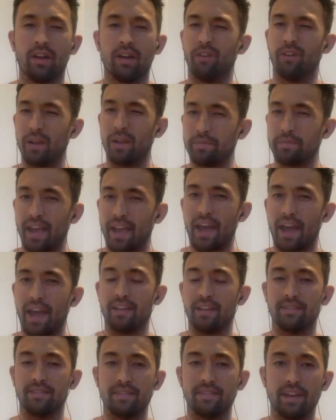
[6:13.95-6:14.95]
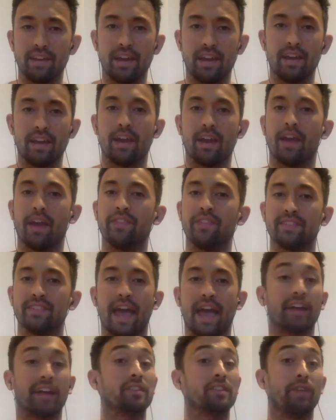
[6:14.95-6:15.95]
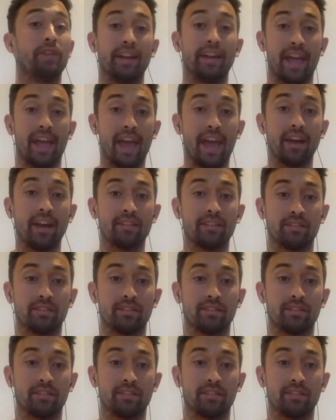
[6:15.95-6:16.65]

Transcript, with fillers: vitamins A and D and this activator X.